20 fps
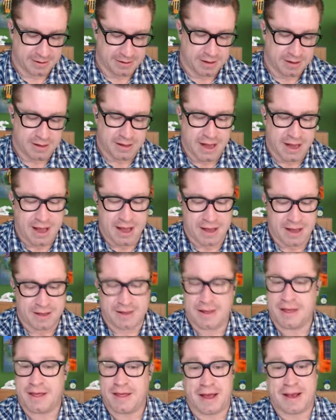
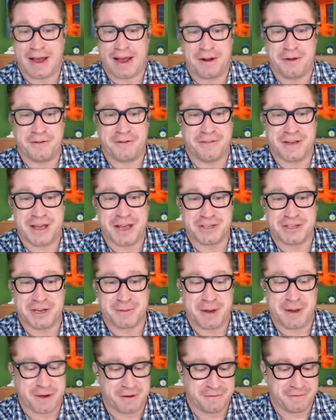Yeah, I got a notification on my
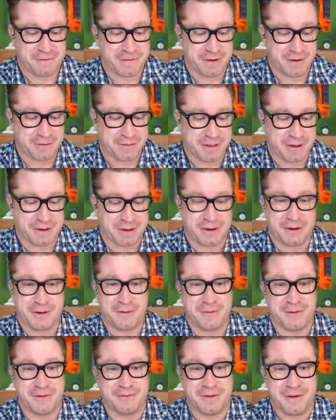own phone that
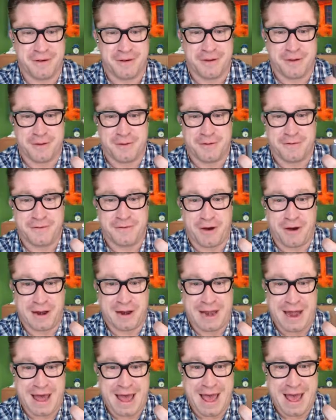we've gone
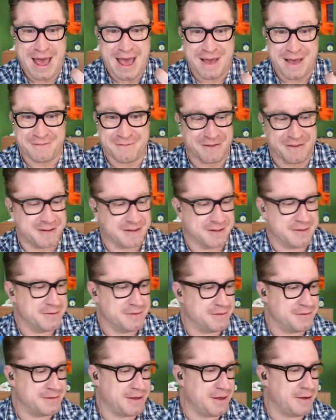live.
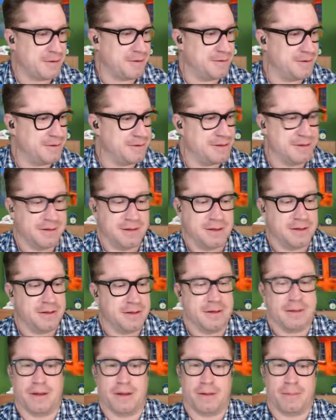So,
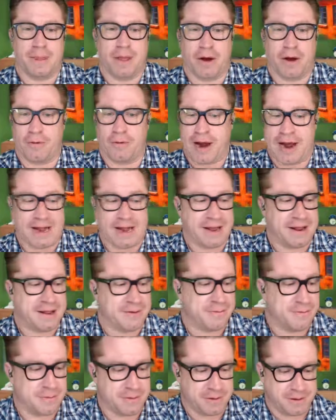alrighty,
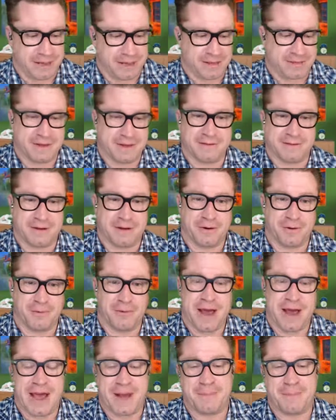we'll get this
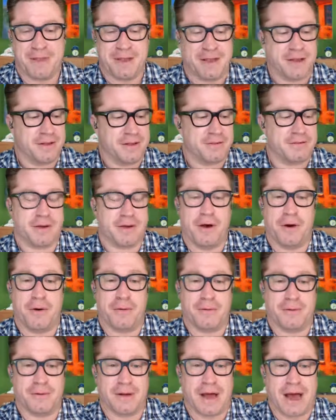underway. So,
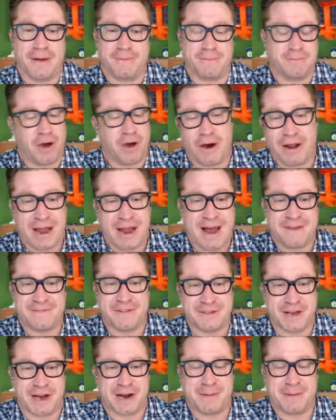I've gone live to
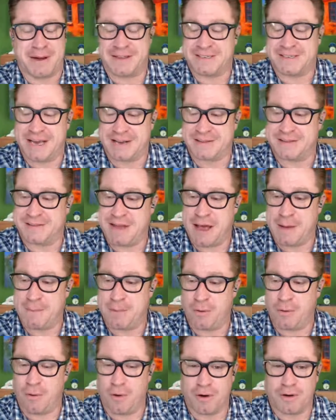talk about the Texas Hemp
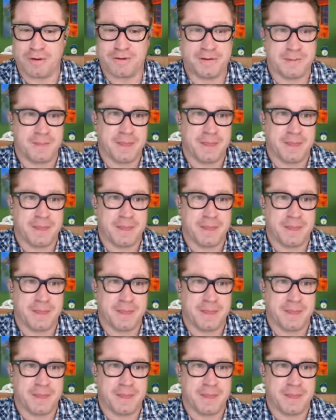Awards.